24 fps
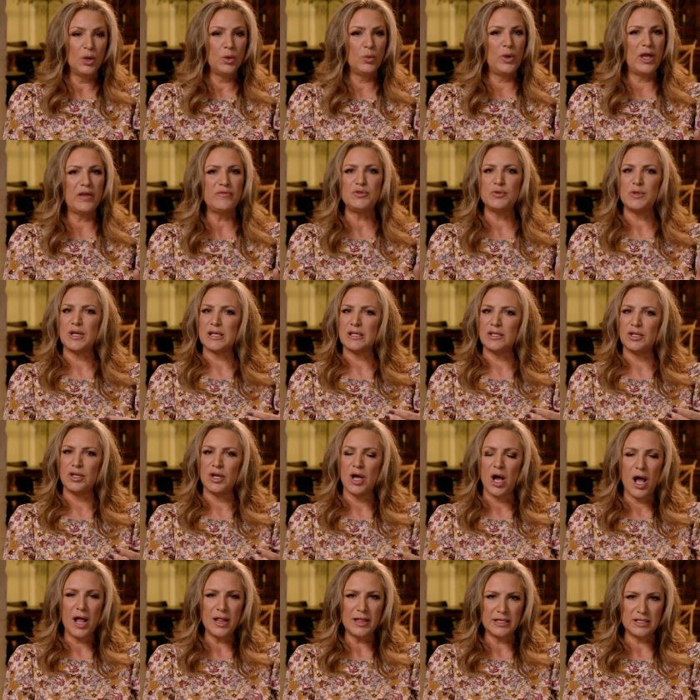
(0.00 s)
We have to
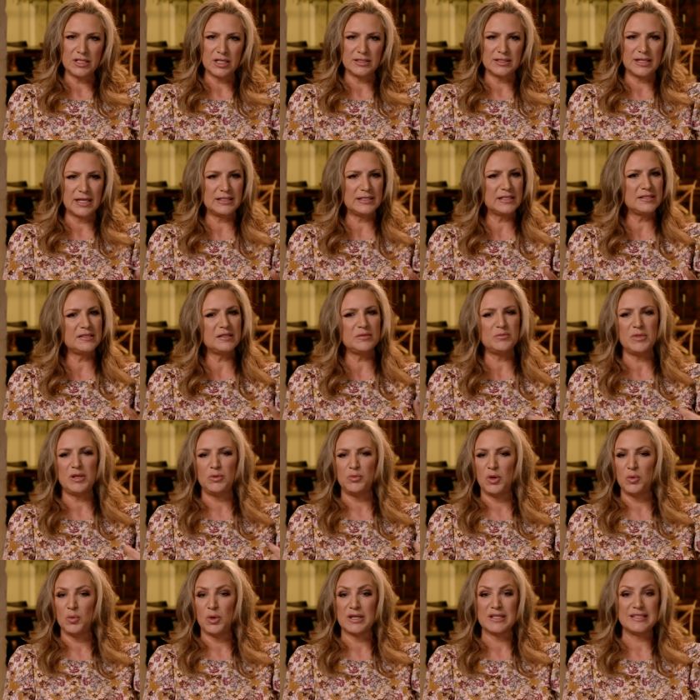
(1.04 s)
acknowledge it. That doesn't mean
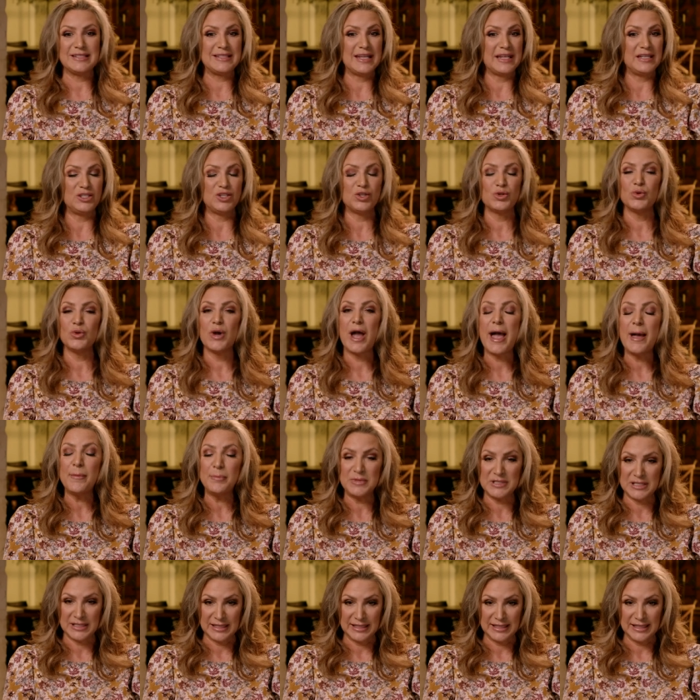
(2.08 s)
we want to stay
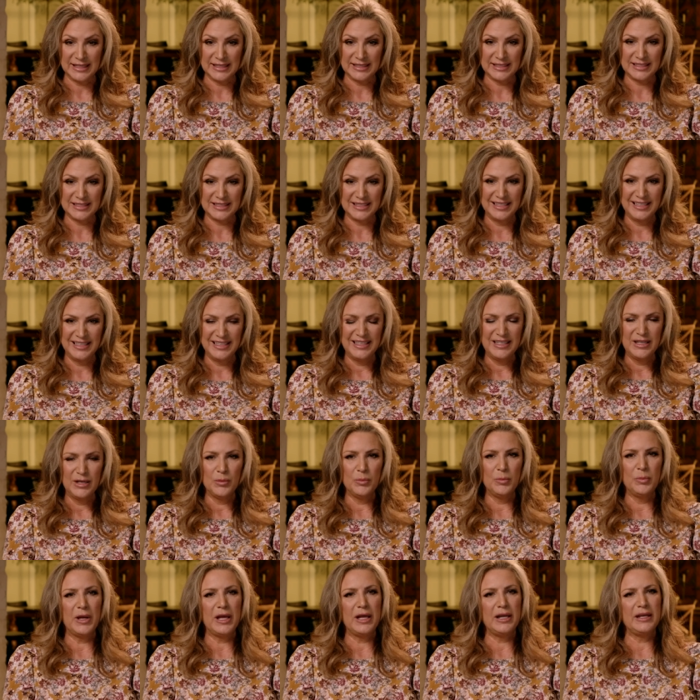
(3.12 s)
trapped in it.
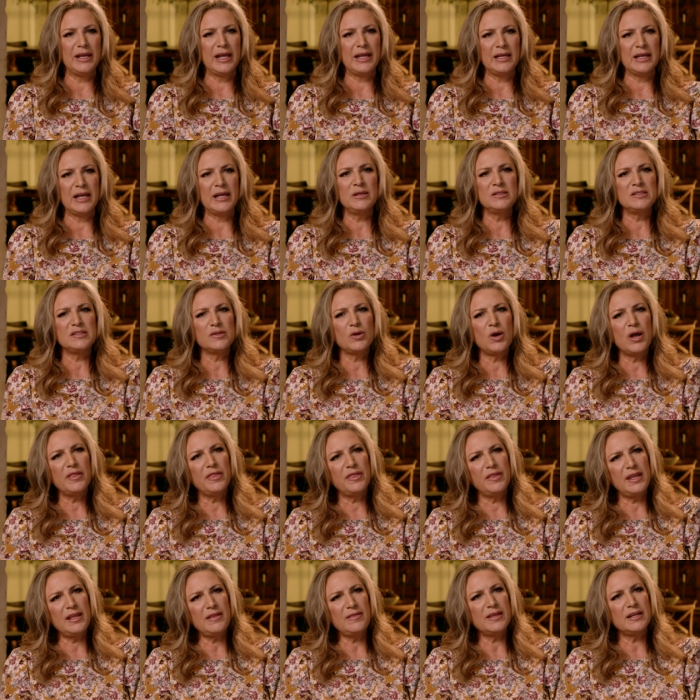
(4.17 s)
But and and so I
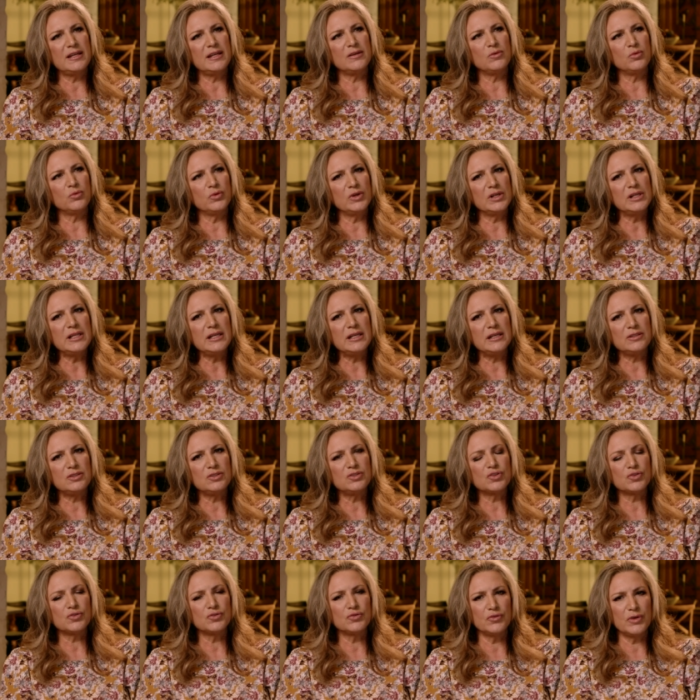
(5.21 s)
think that it really
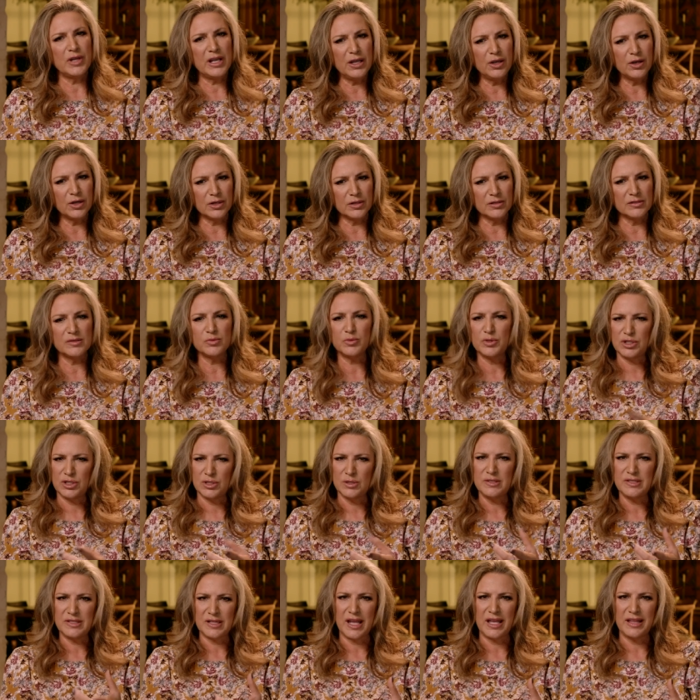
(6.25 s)
triggers. Would you
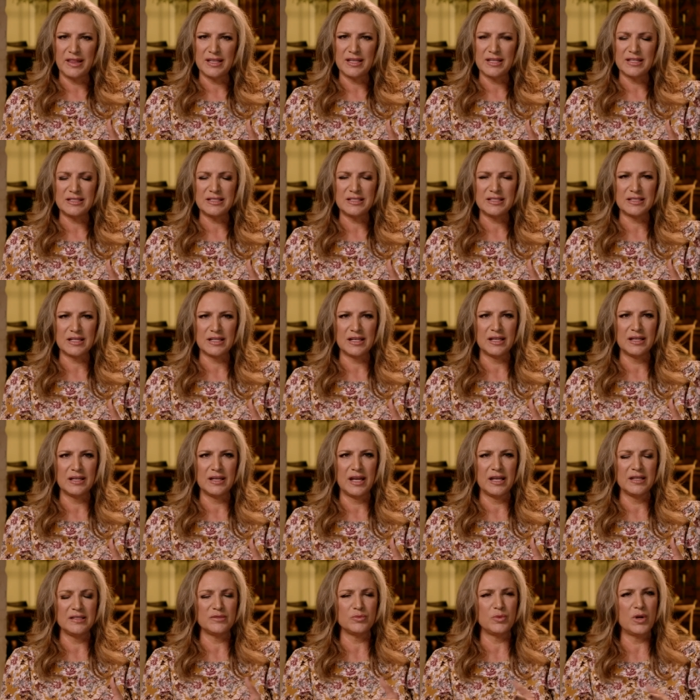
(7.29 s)
say this uh,
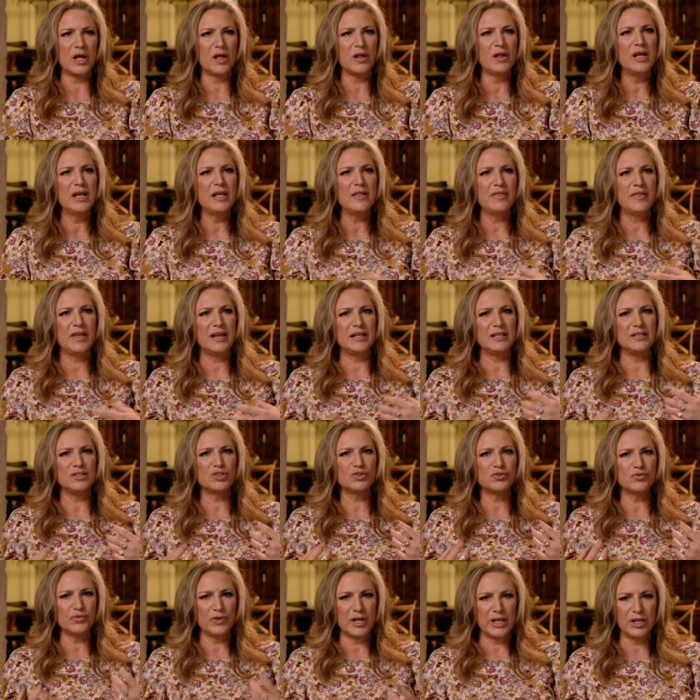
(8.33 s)
as well? That it
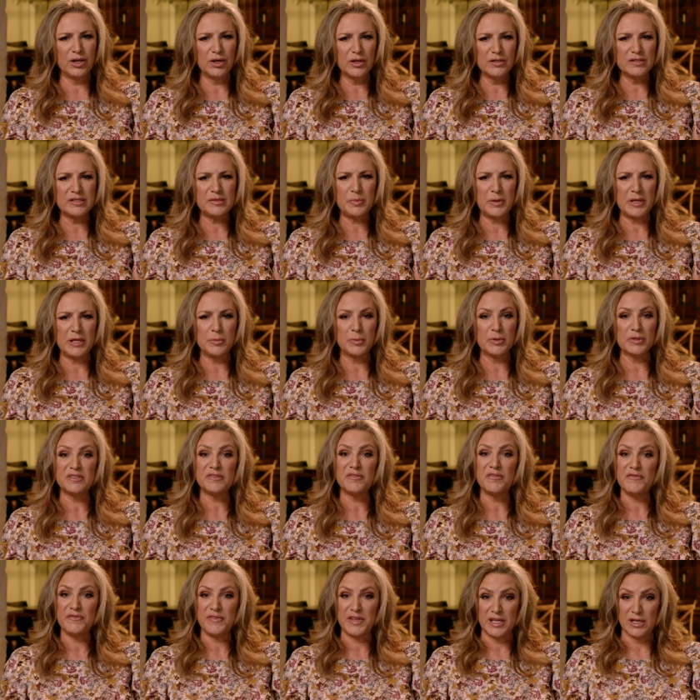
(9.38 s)
triggers people's
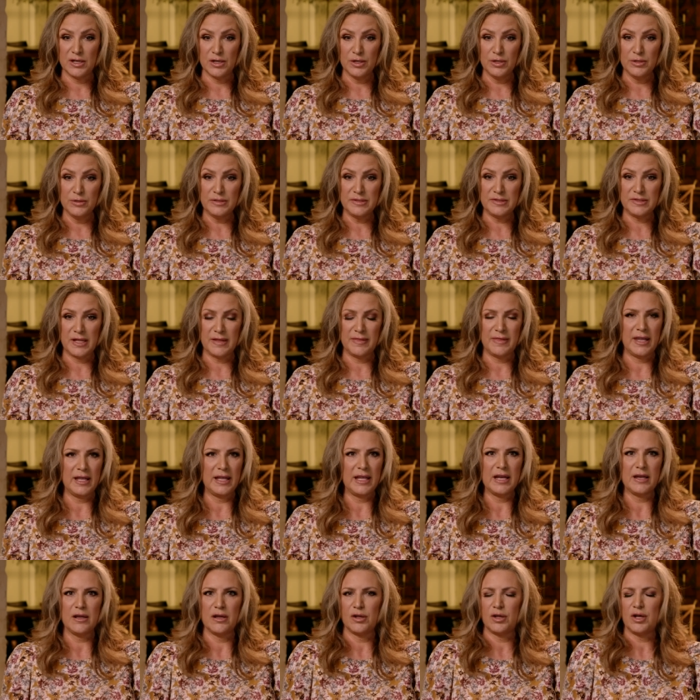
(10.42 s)
fears and they
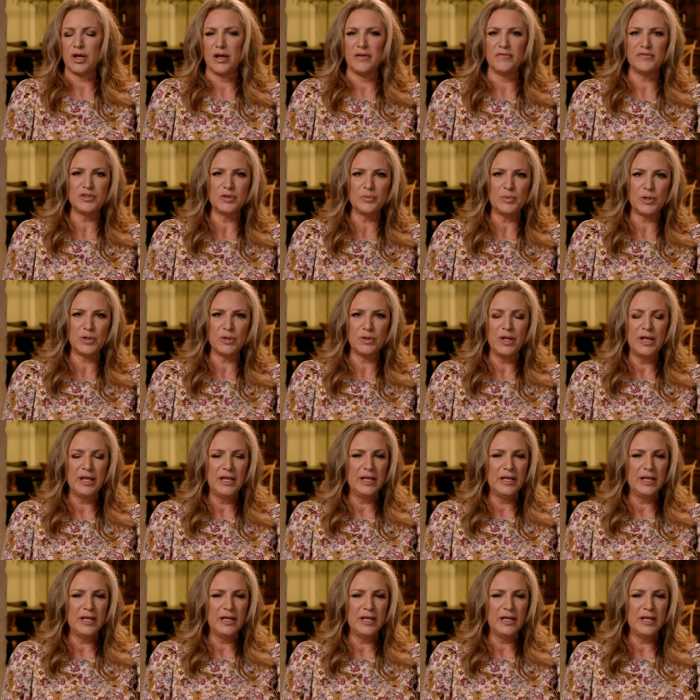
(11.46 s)
get uncomfortable.